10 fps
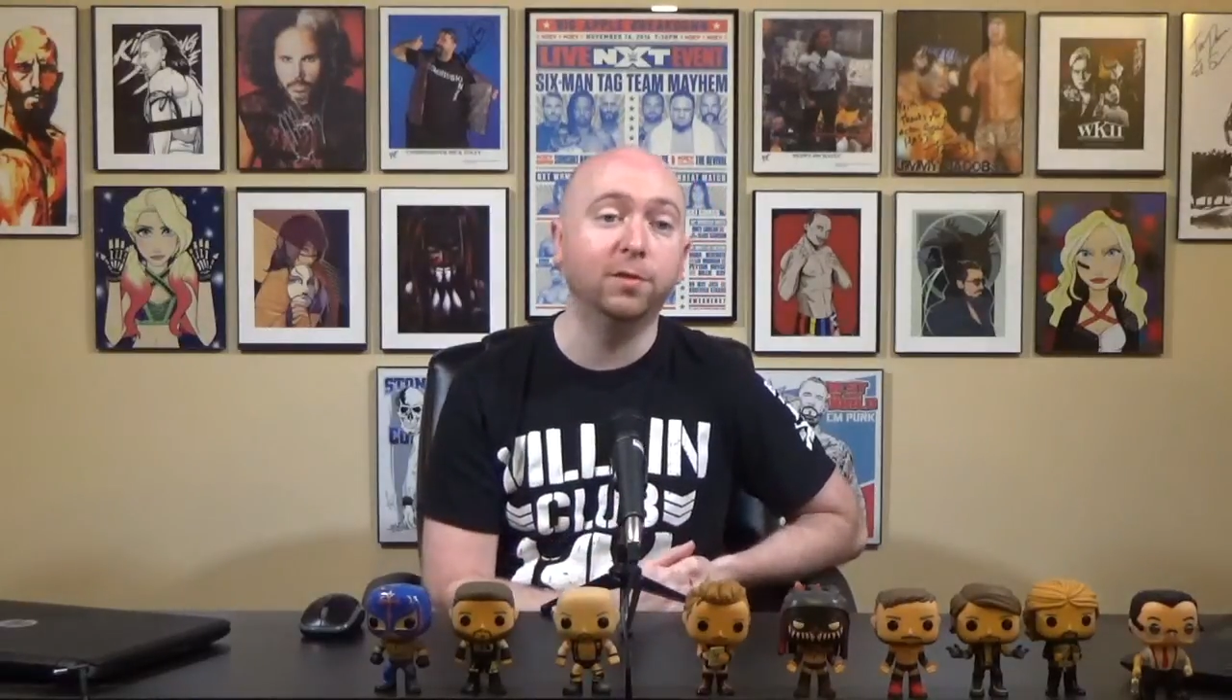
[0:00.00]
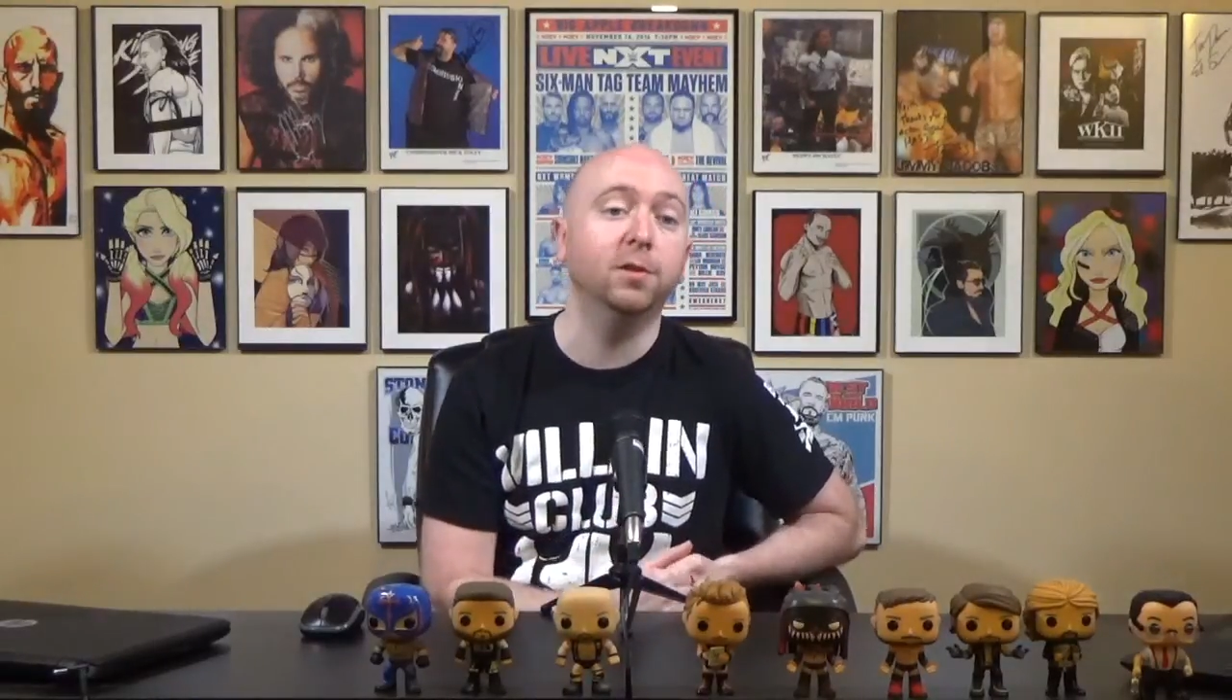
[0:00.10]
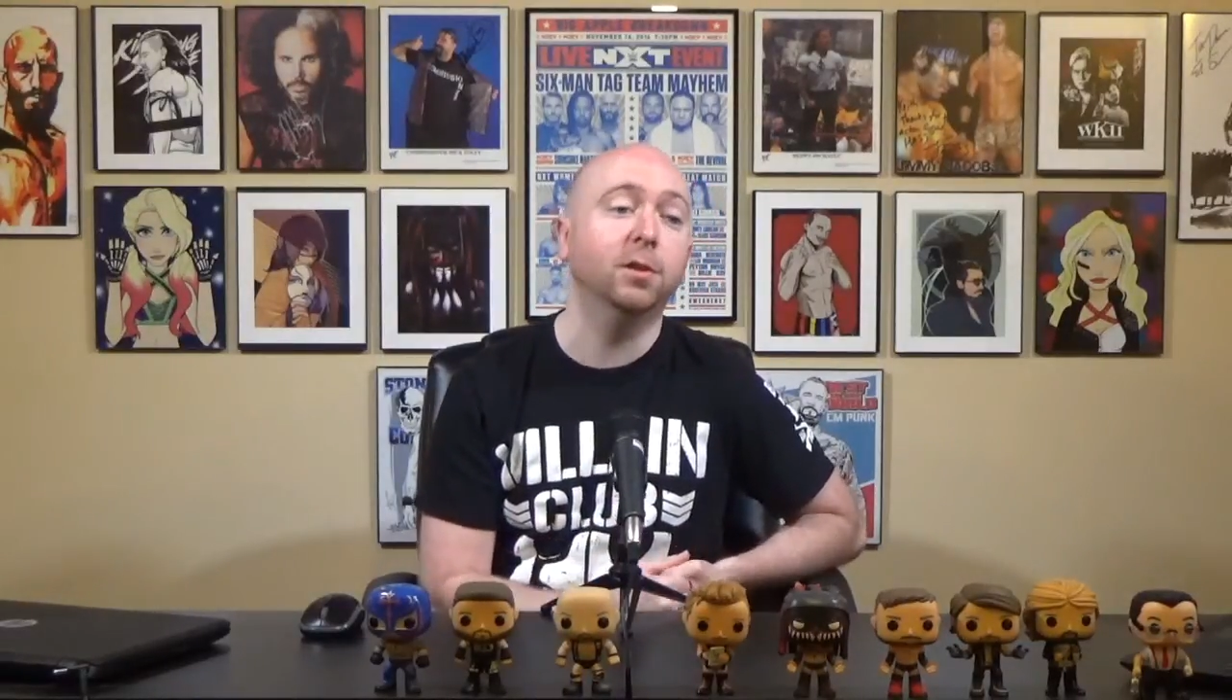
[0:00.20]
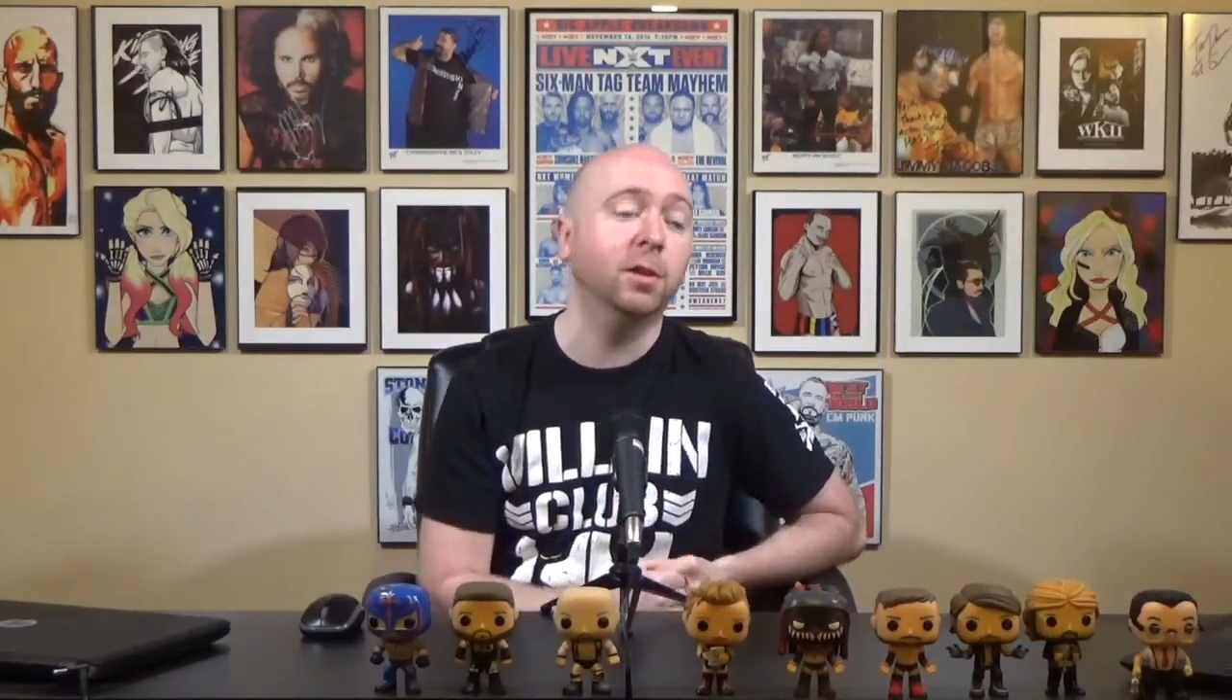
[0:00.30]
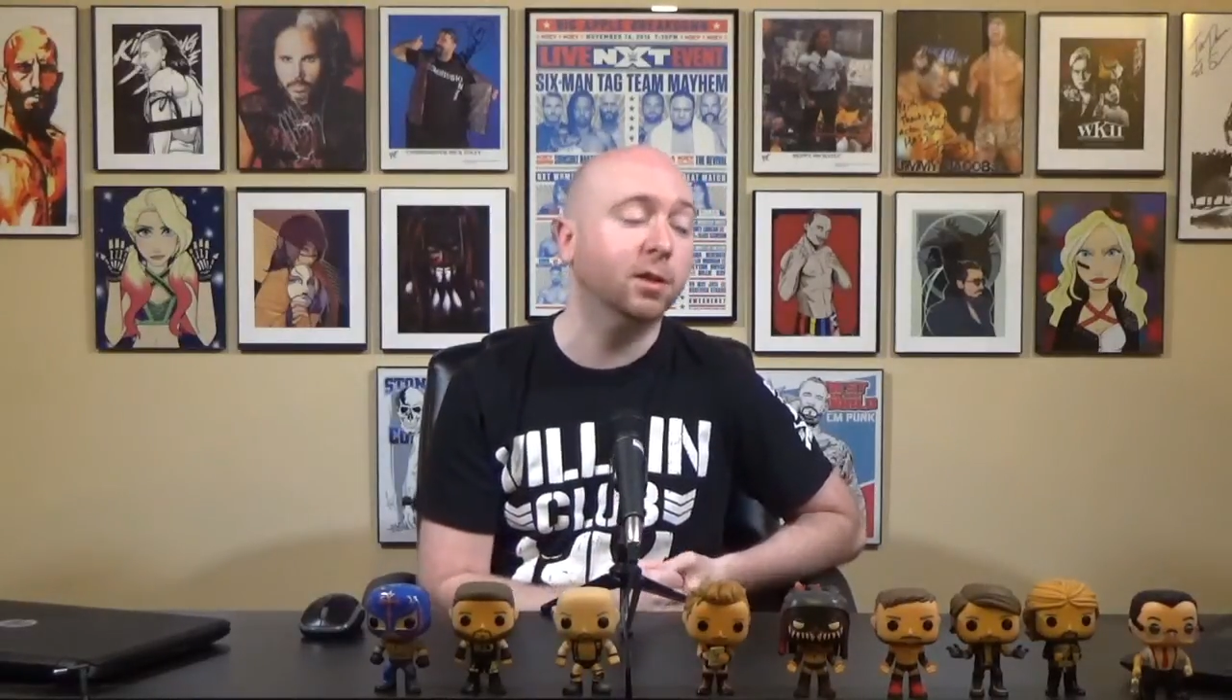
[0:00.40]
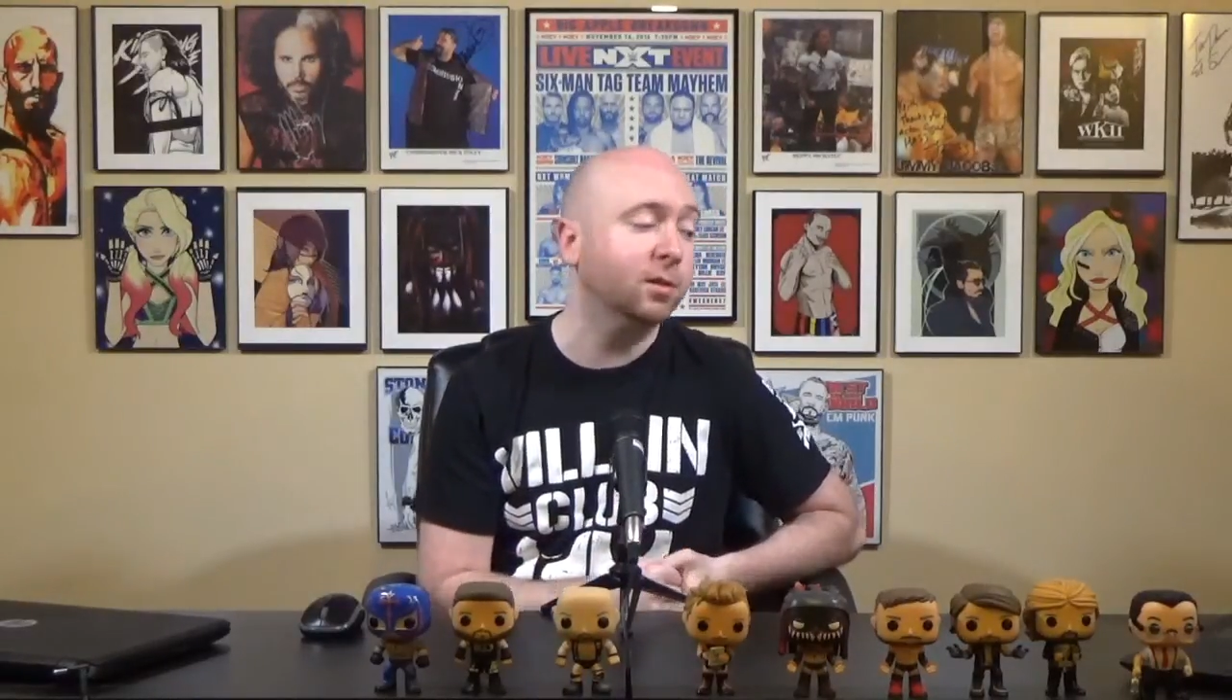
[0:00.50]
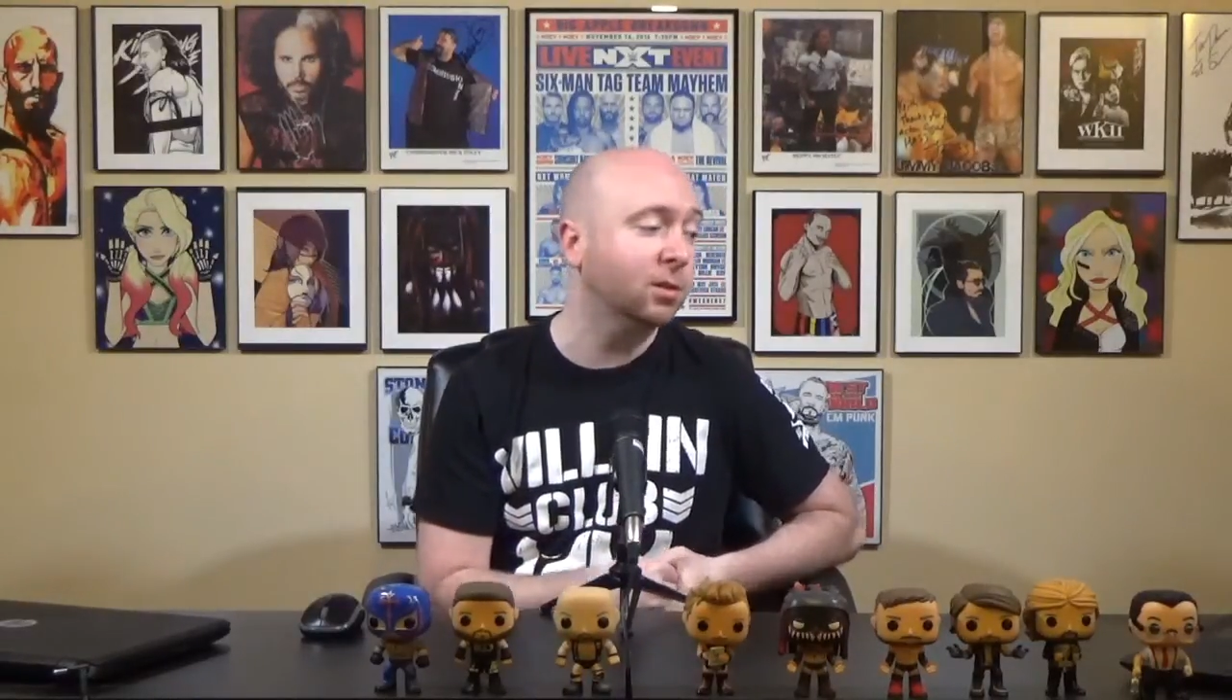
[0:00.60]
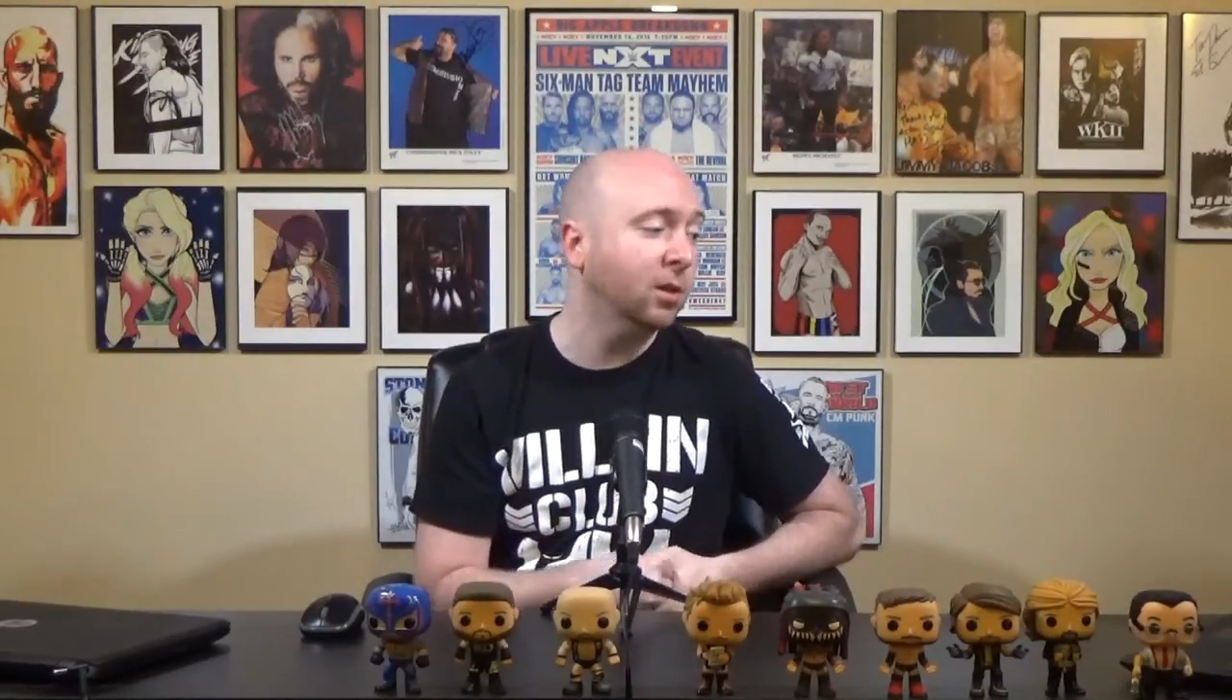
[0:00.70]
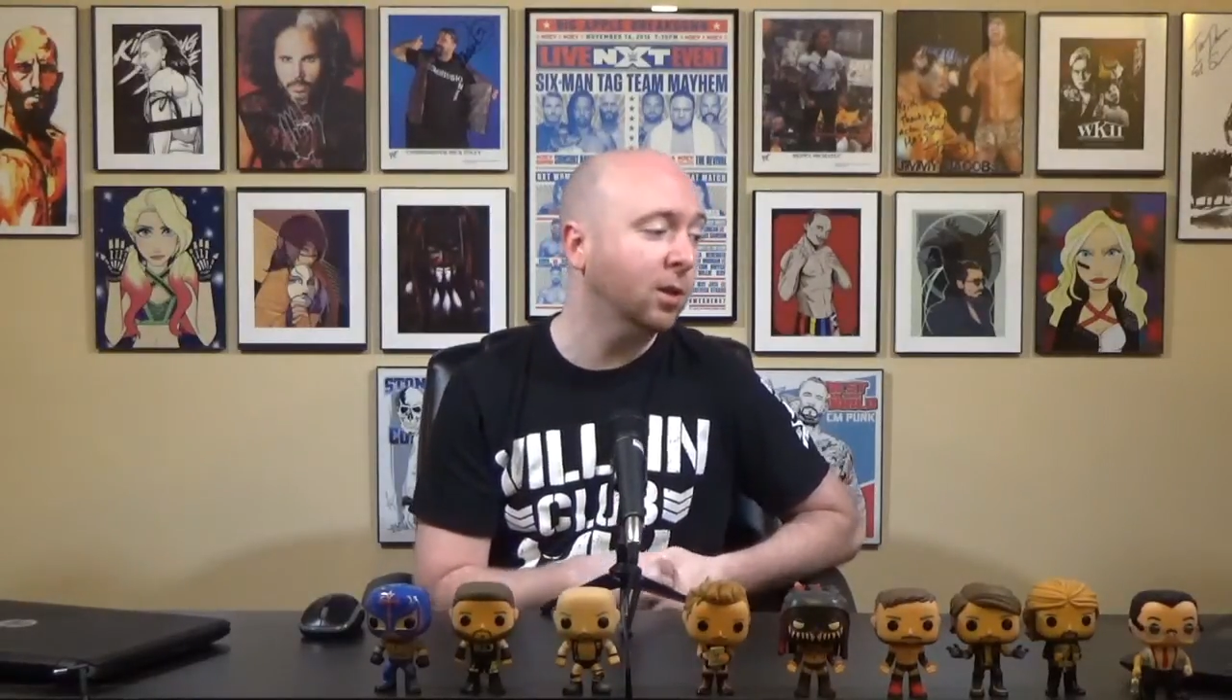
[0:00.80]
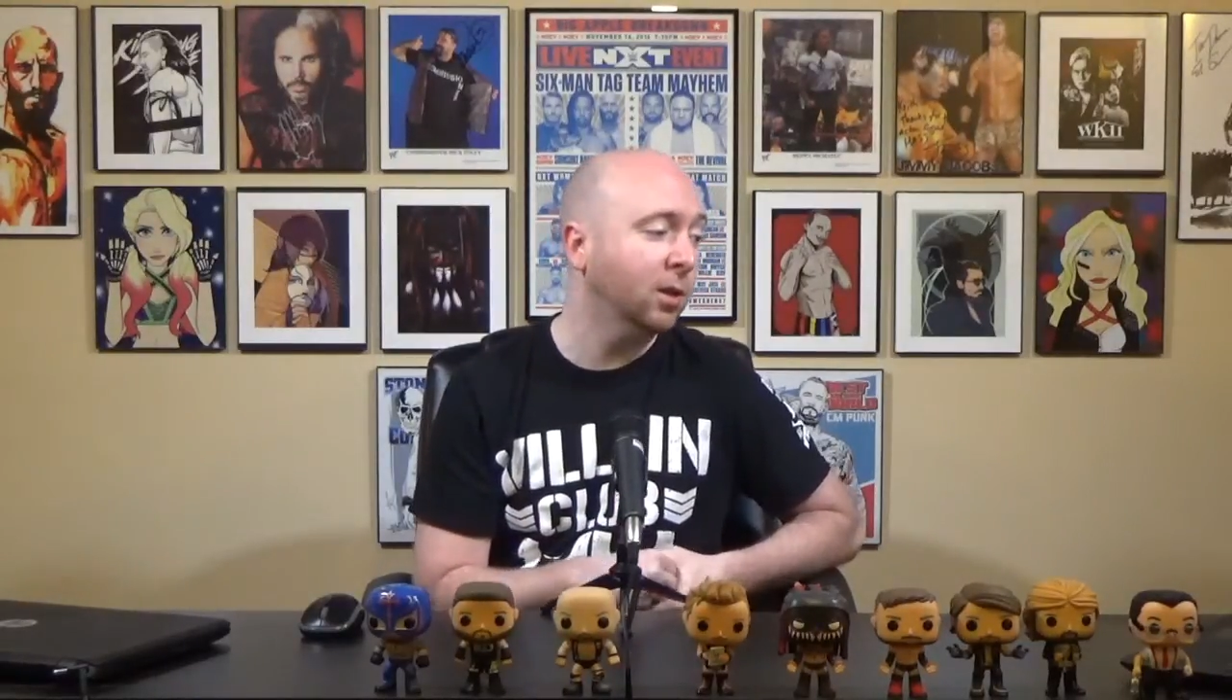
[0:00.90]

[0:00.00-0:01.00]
ceiling is,